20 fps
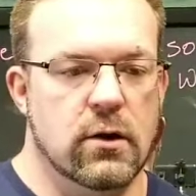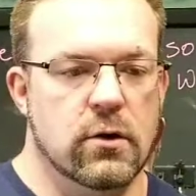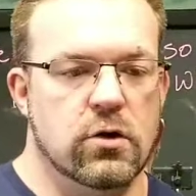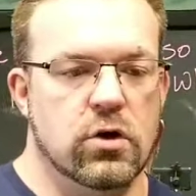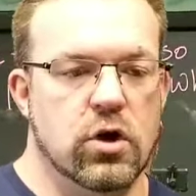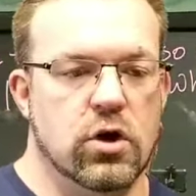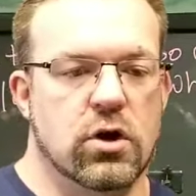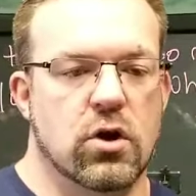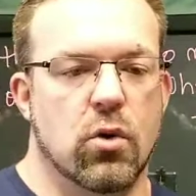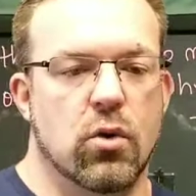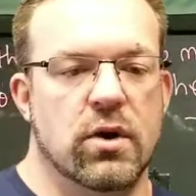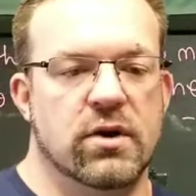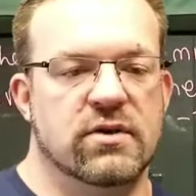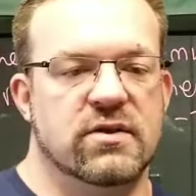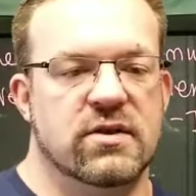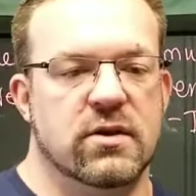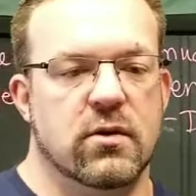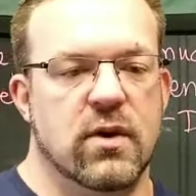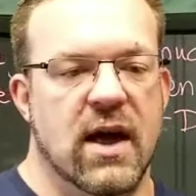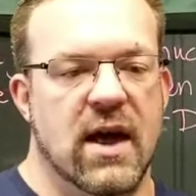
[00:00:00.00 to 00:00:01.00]
you're going
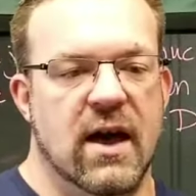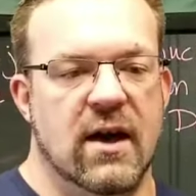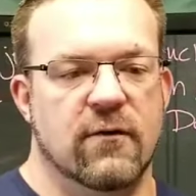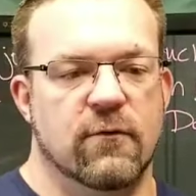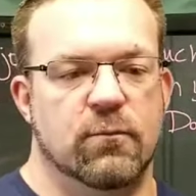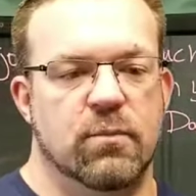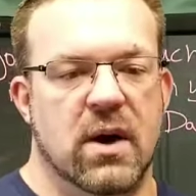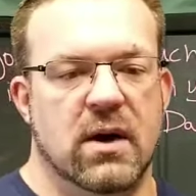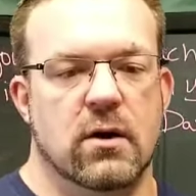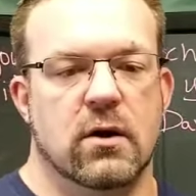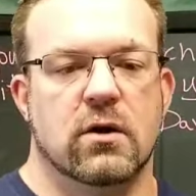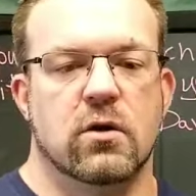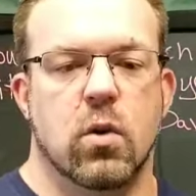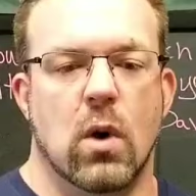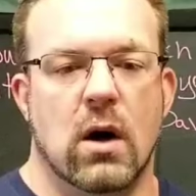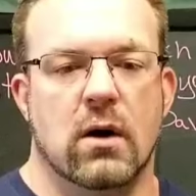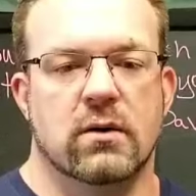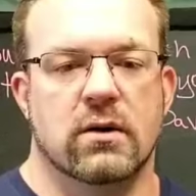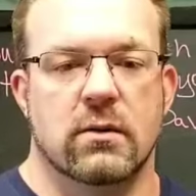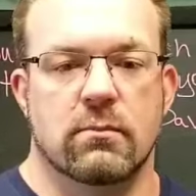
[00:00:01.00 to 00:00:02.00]
to have better
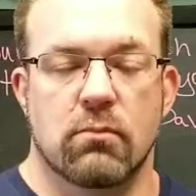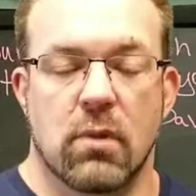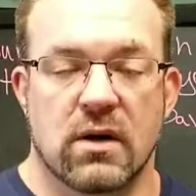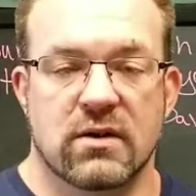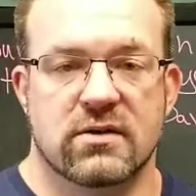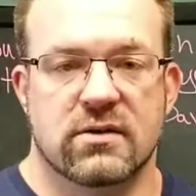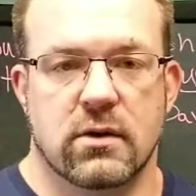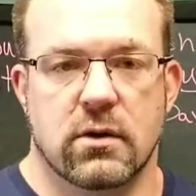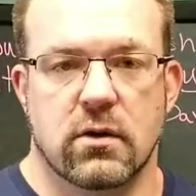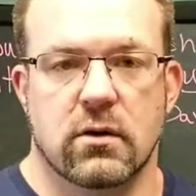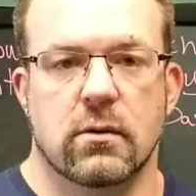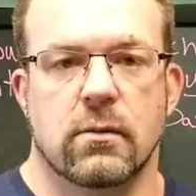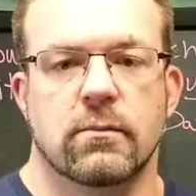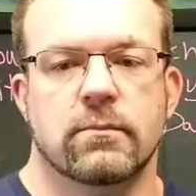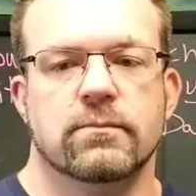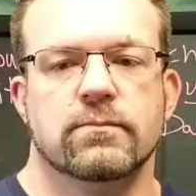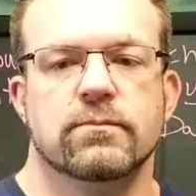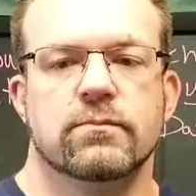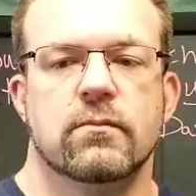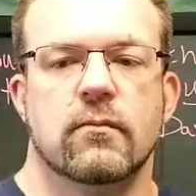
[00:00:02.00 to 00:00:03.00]
quality muscle,
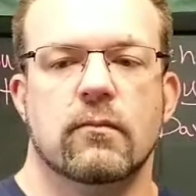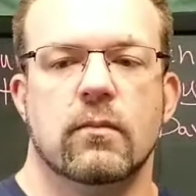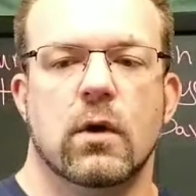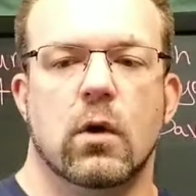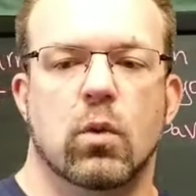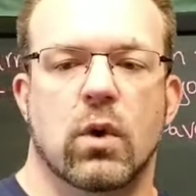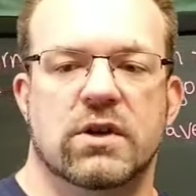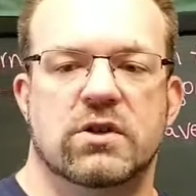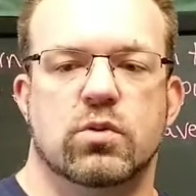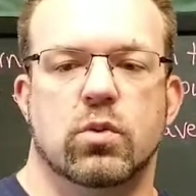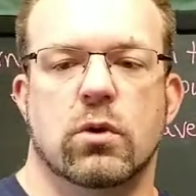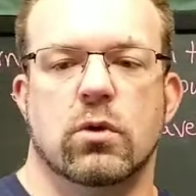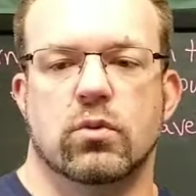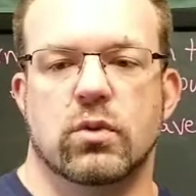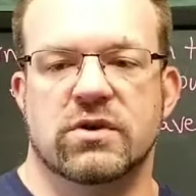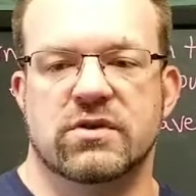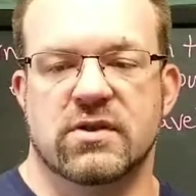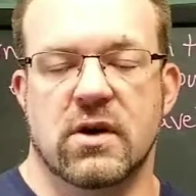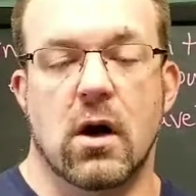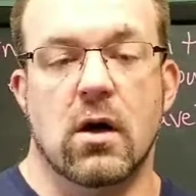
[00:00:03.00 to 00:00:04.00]
which will
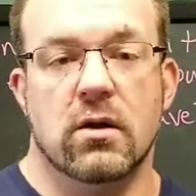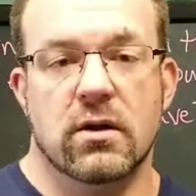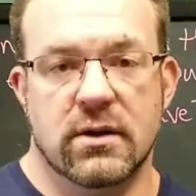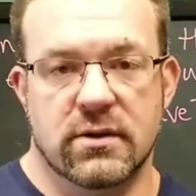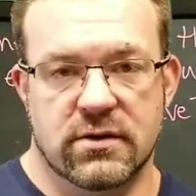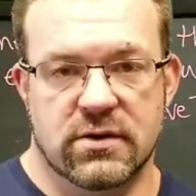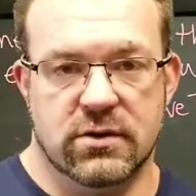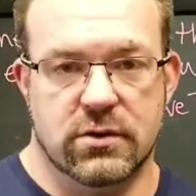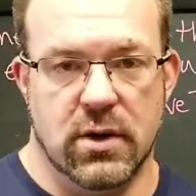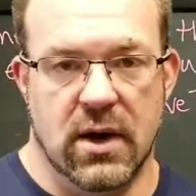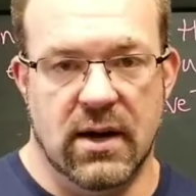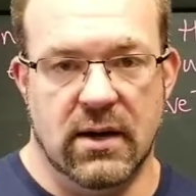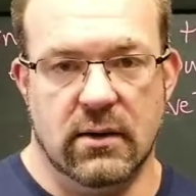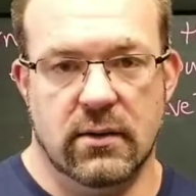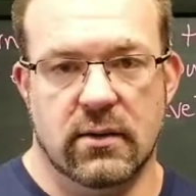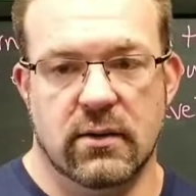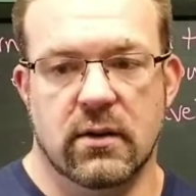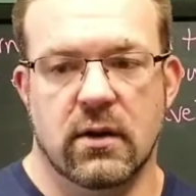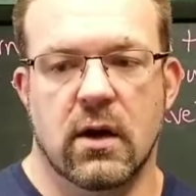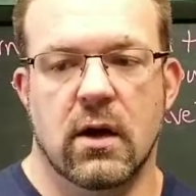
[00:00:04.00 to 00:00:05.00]
result in
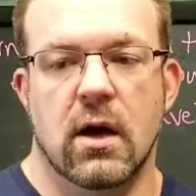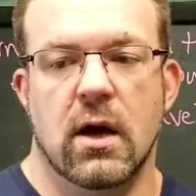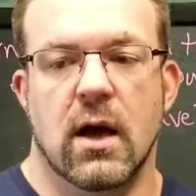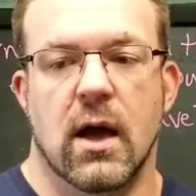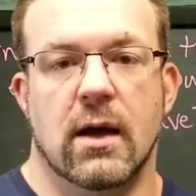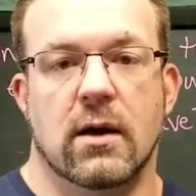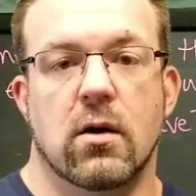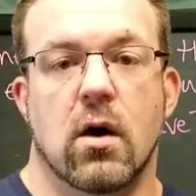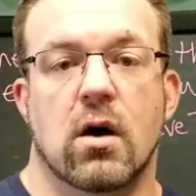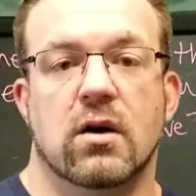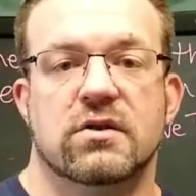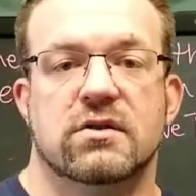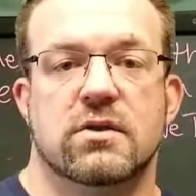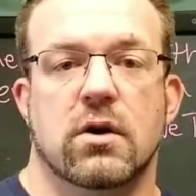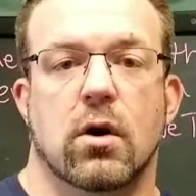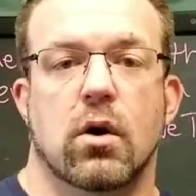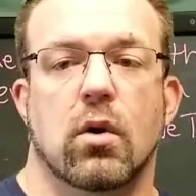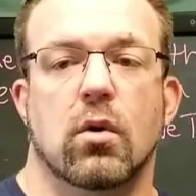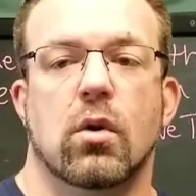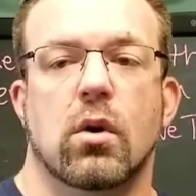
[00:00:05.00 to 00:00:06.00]
strength and
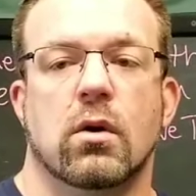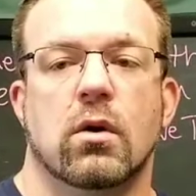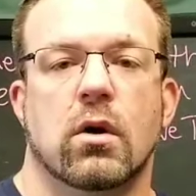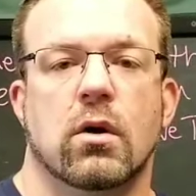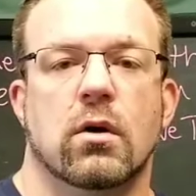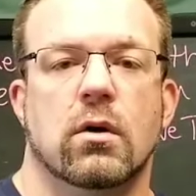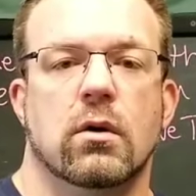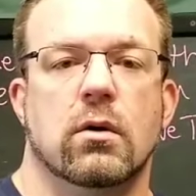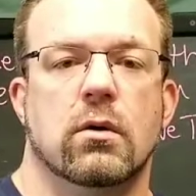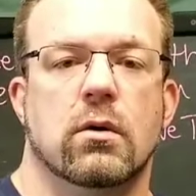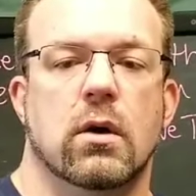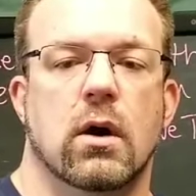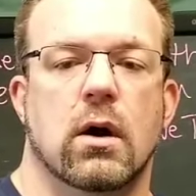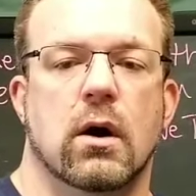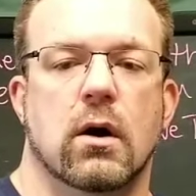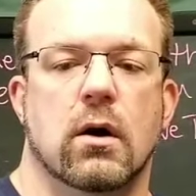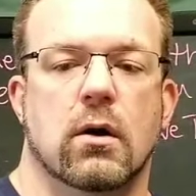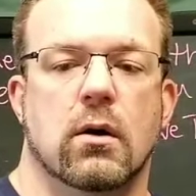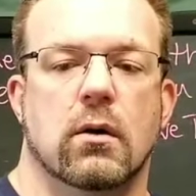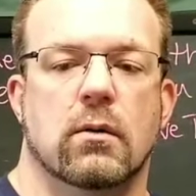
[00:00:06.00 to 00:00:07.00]
also
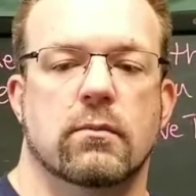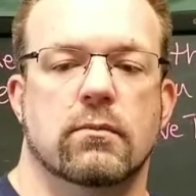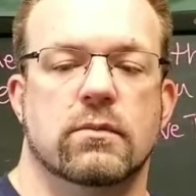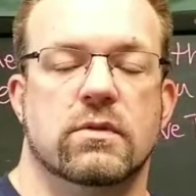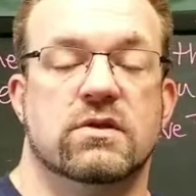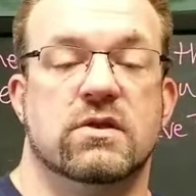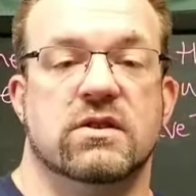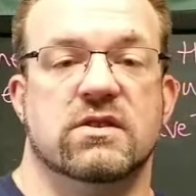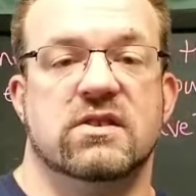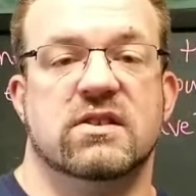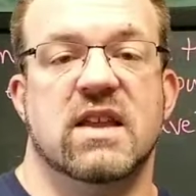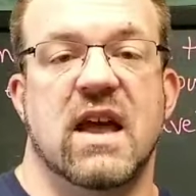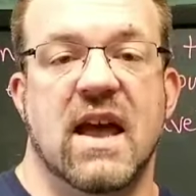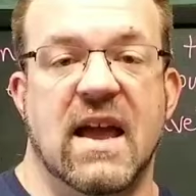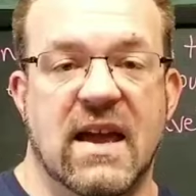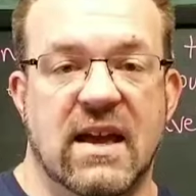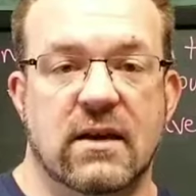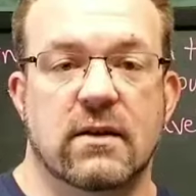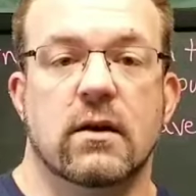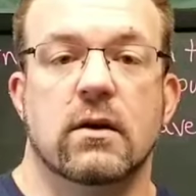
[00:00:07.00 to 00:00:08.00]

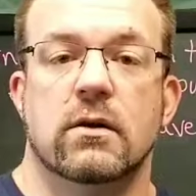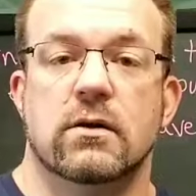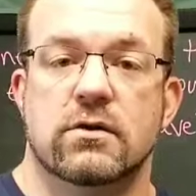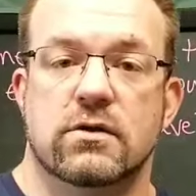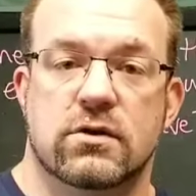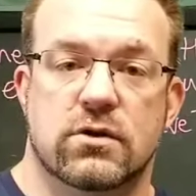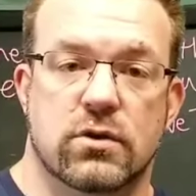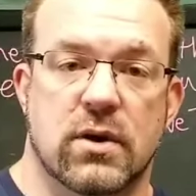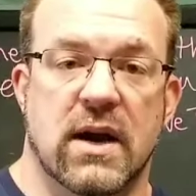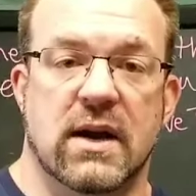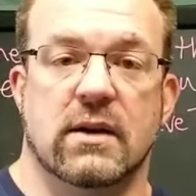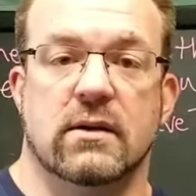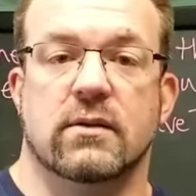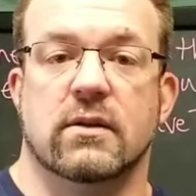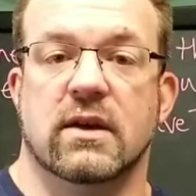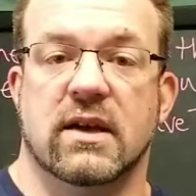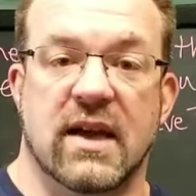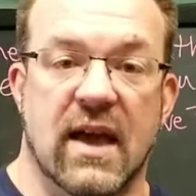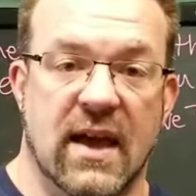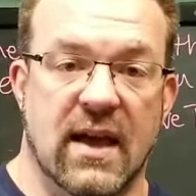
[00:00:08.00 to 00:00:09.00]
sustained
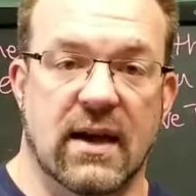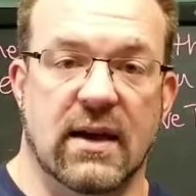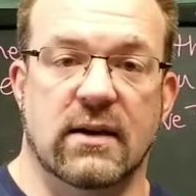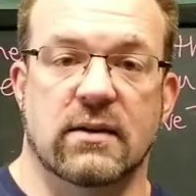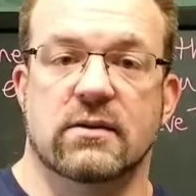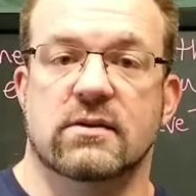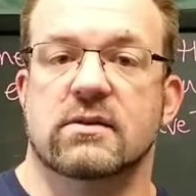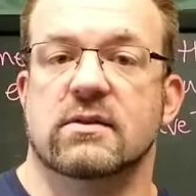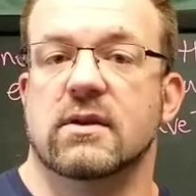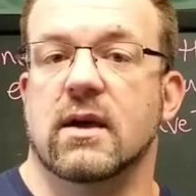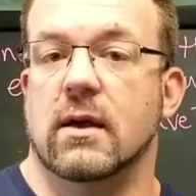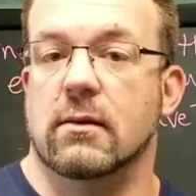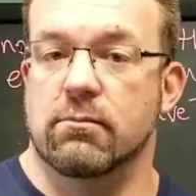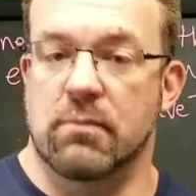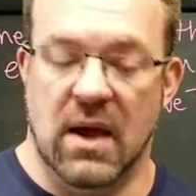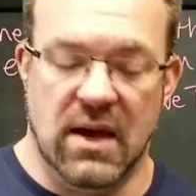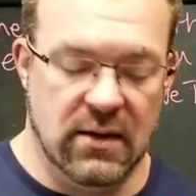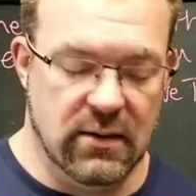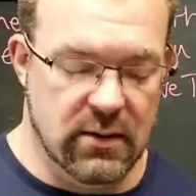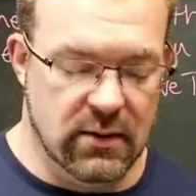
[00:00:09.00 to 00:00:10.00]
strength gains and
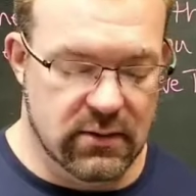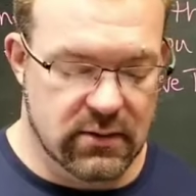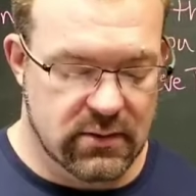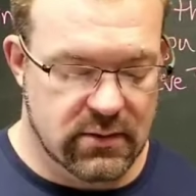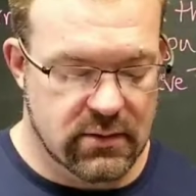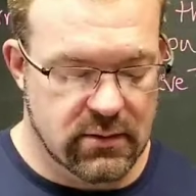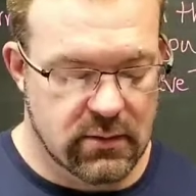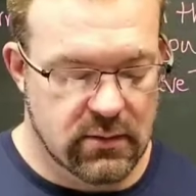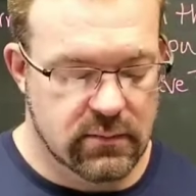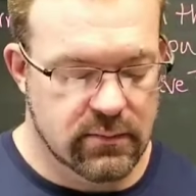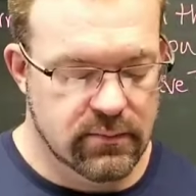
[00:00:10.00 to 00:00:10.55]
maintenance.